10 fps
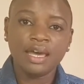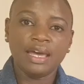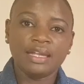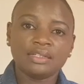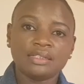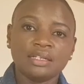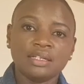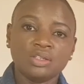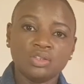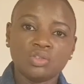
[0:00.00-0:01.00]
And
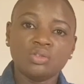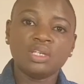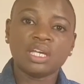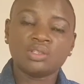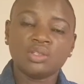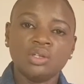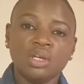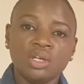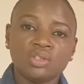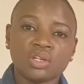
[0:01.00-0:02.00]
you do get to
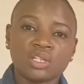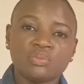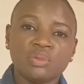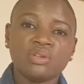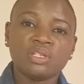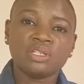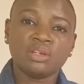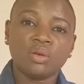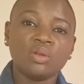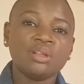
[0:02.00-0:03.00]
experience
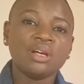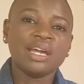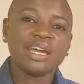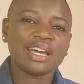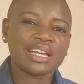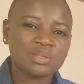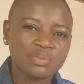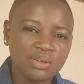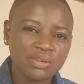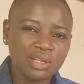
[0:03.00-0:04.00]
the whole
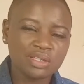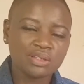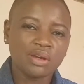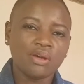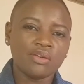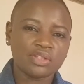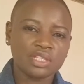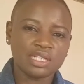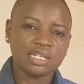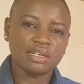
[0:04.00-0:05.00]
experience of
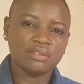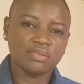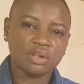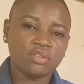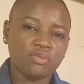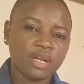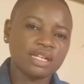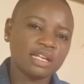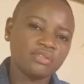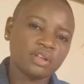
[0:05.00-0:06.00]
starting an event, of
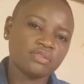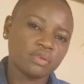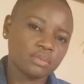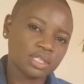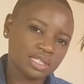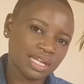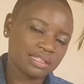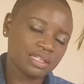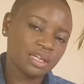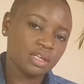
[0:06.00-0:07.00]
planning an event from
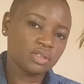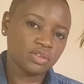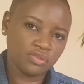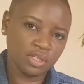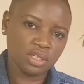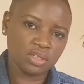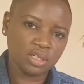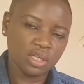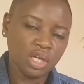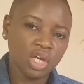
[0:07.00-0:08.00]
start to
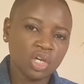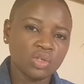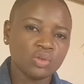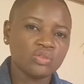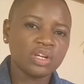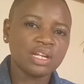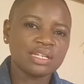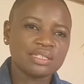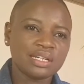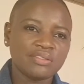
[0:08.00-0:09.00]
finish. You will
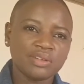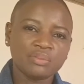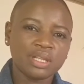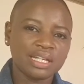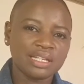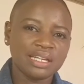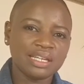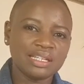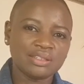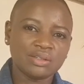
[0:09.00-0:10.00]
realize that event planning
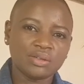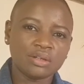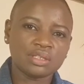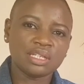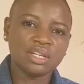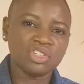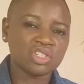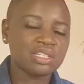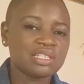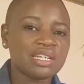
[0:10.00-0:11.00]
is not
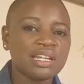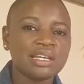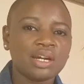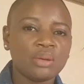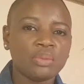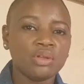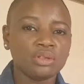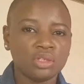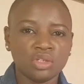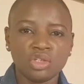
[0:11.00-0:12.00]
just standing up
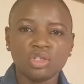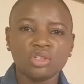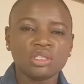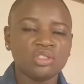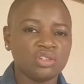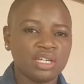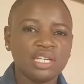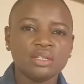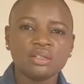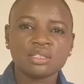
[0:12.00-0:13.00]
looking good in your
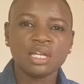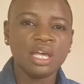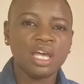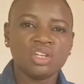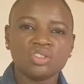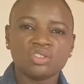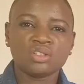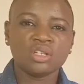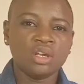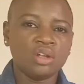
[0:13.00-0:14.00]
heels and
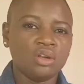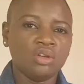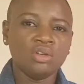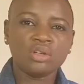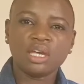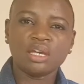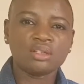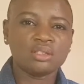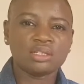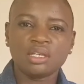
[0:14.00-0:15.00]
just
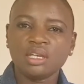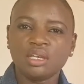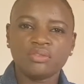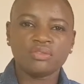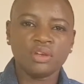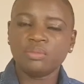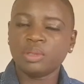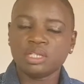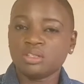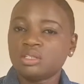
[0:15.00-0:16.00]
looking to see if
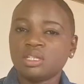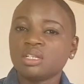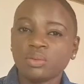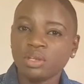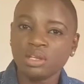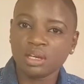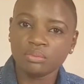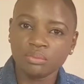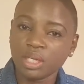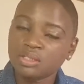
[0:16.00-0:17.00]
everybody just sat where they
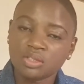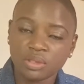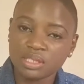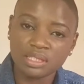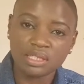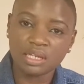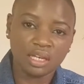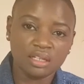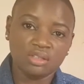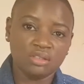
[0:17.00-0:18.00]
are meant to be sitting
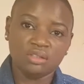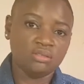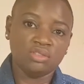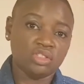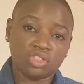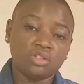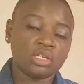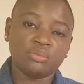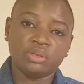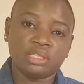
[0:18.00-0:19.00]
and just
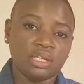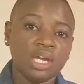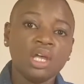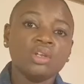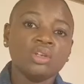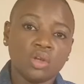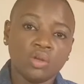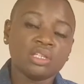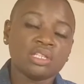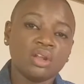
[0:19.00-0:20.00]
looking pretty.
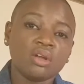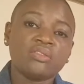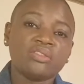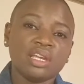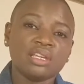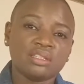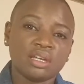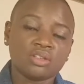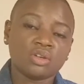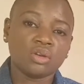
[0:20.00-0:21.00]
No, there's a lot of things
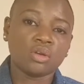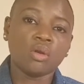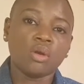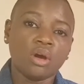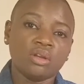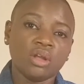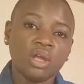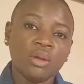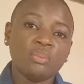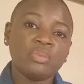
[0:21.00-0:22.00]
that go on
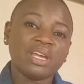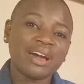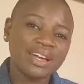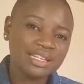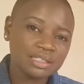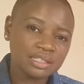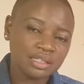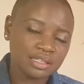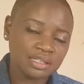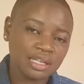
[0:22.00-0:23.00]
behind
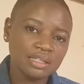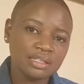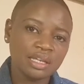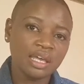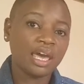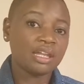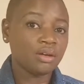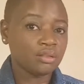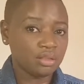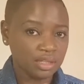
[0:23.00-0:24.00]
the scenes and
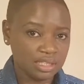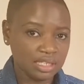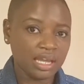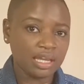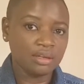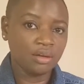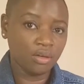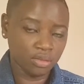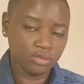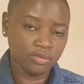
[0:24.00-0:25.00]
on the day,
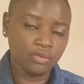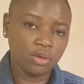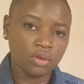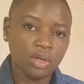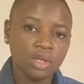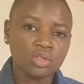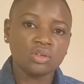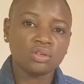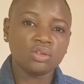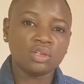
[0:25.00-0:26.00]
on the floor. So
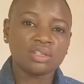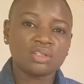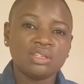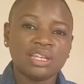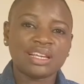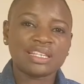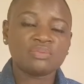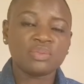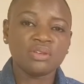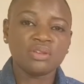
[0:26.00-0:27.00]
you get to then
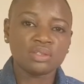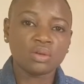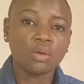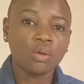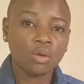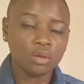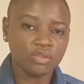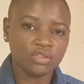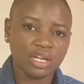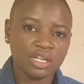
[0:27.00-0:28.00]
experience
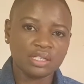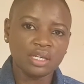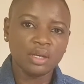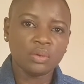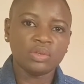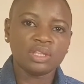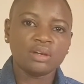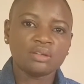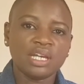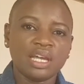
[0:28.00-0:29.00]
all of that
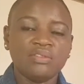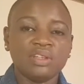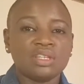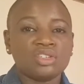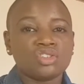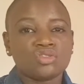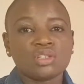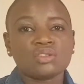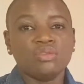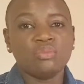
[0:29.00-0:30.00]
without having the
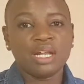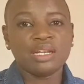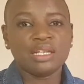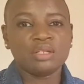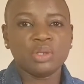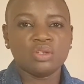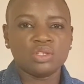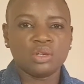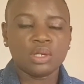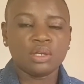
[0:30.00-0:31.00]
stress of planning it,
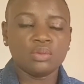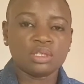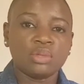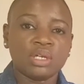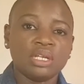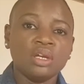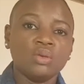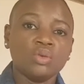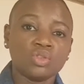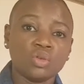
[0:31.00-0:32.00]
because you're working with somebody
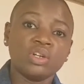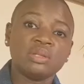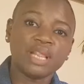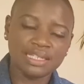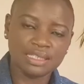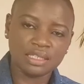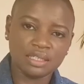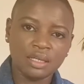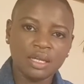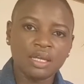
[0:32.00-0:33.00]
who's already planned
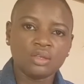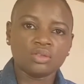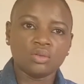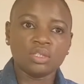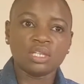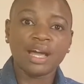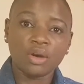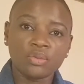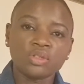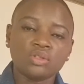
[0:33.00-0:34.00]
it. So it
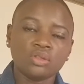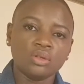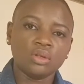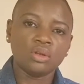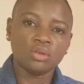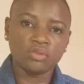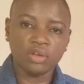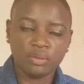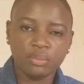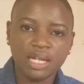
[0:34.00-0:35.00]
helps to look
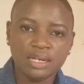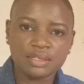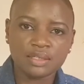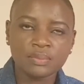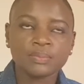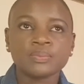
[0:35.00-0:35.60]
for event planners.